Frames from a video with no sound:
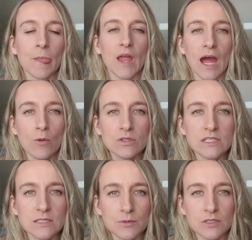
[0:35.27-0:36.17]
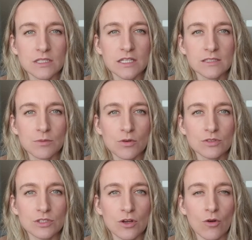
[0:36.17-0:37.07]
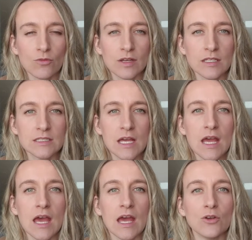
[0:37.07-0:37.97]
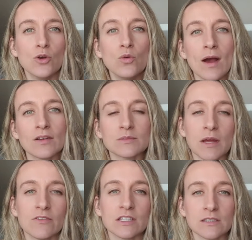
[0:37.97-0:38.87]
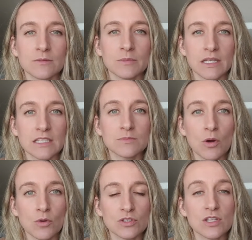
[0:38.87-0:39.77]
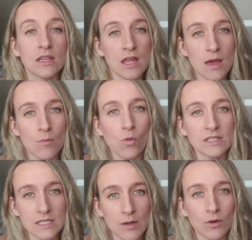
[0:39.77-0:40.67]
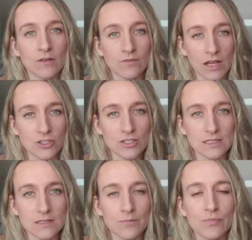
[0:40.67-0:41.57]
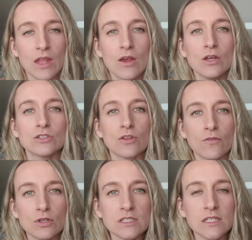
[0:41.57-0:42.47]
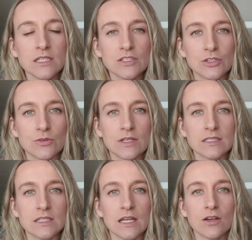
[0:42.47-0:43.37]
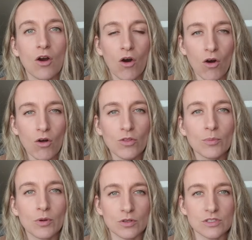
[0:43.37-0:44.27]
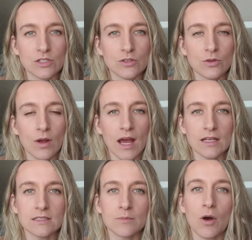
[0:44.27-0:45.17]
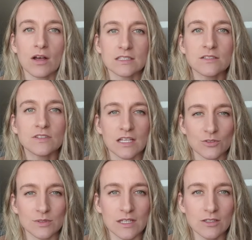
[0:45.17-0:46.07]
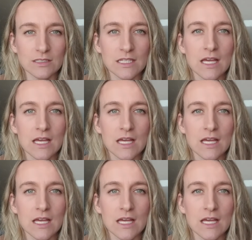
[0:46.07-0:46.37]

How was this person exposed to COVID, and who else might have been exposed to them once they were infectious? So the first thing they do is they call the person who has the positive test result